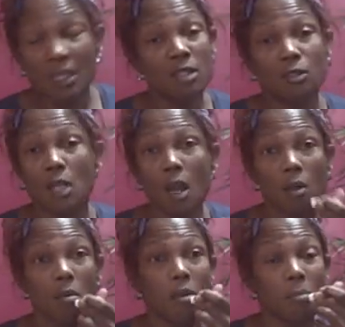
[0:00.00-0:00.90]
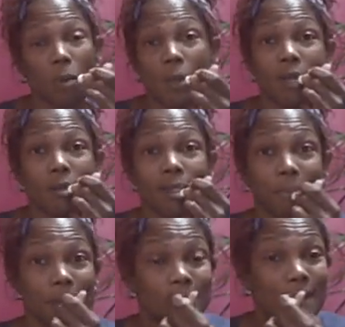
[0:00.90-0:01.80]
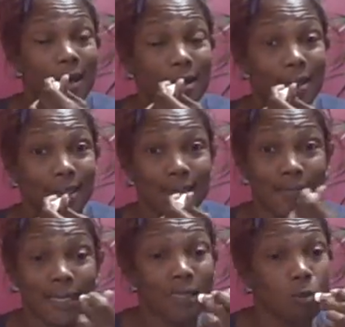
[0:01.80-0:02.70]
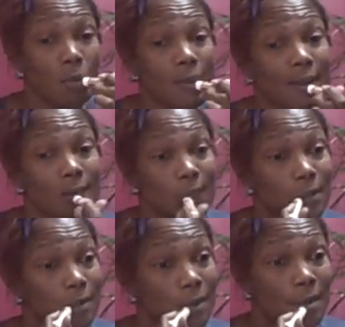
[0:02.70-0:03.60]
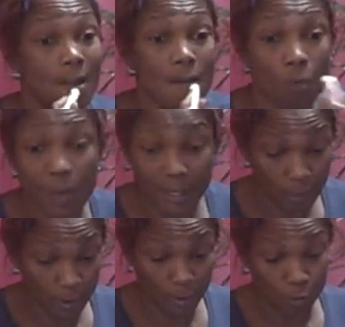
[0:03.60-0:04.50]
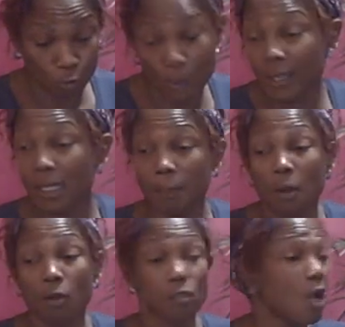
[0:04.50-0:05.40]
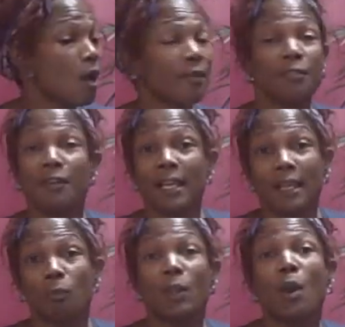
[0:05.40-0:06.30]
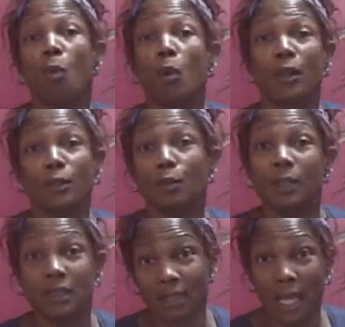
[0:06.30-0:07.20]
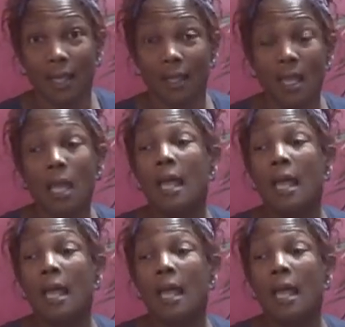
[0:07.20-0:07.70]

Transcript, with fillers: So, but we're gonna keep on talking. That's what we're gonna do. We getting ready to straight keep on talking. Fuck it. we gonna work through this thing.